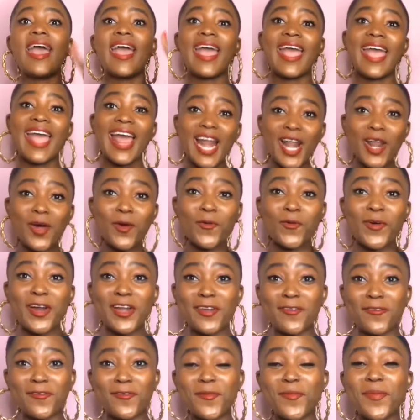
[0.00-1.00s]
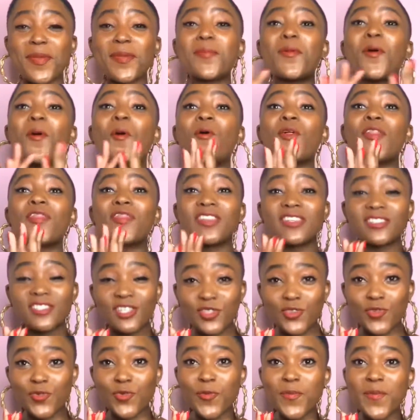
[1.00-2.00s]
Hello wonderful people, this is
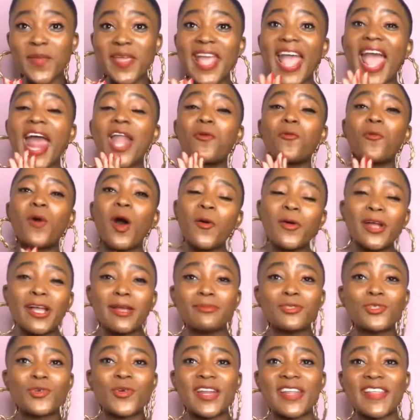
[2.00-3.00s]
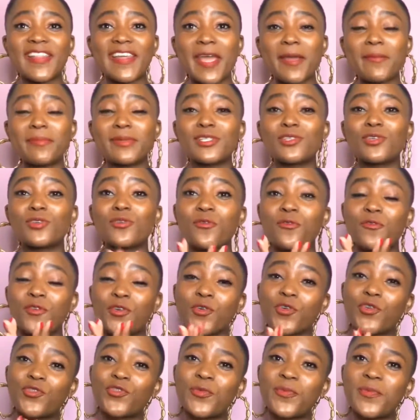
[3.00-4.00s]
Rumbi and welcome to another episode of
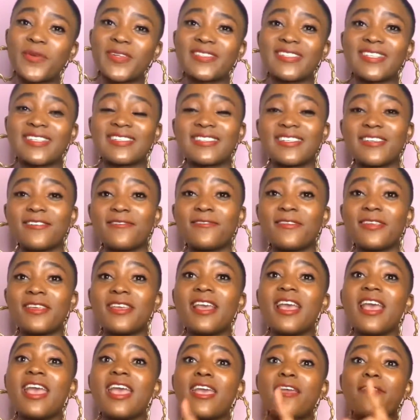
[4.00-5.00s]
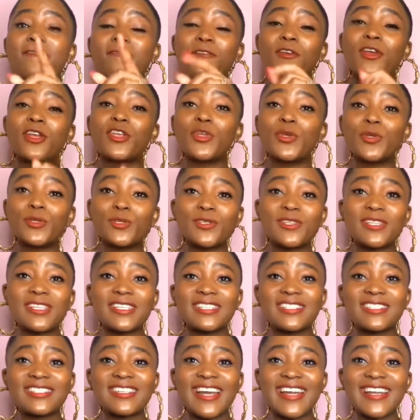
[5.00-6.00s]
Rosary Princess TV. If you're new to this
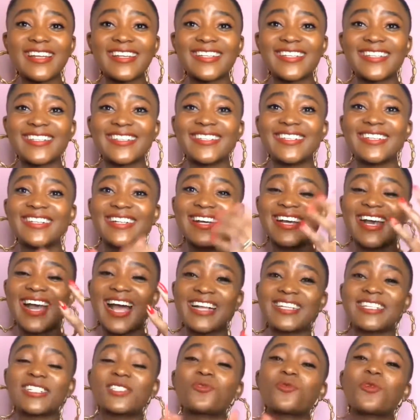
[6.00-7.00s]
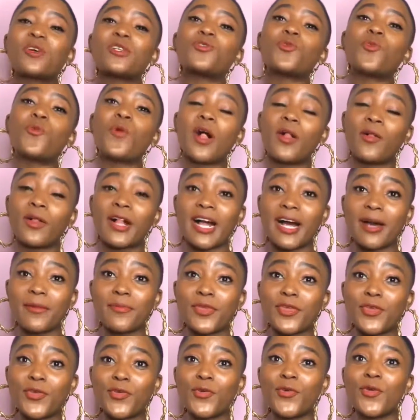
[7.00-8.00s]
channel, I just want to welcome
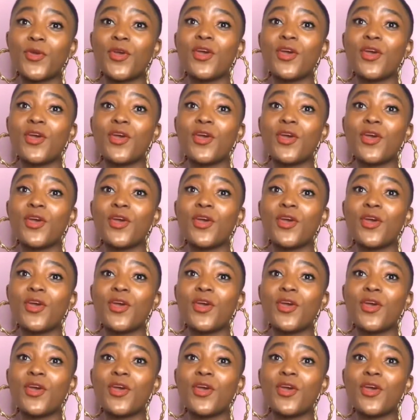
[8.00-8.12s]
you.